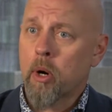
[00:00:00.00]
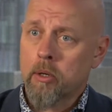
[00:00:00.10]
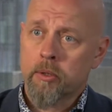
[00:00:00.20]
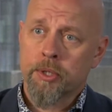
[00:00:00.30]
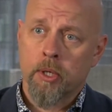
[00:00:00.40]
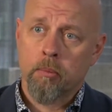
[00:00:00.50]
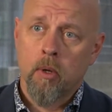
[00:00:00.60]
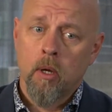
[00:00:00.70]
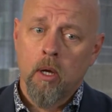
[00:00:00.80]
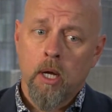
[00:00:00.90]
partnership
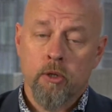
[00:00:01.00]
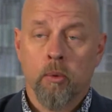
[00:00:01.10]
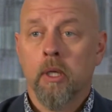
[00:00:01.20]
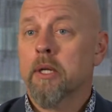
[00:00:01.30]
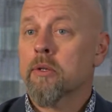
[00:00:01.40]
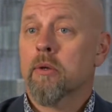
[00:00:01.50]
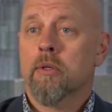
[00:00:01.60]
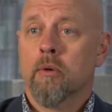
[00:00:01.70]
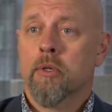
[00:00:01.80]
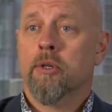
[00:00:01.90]
as it relates to
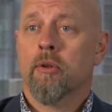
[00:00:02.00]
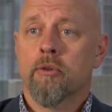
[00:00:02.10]
its own digital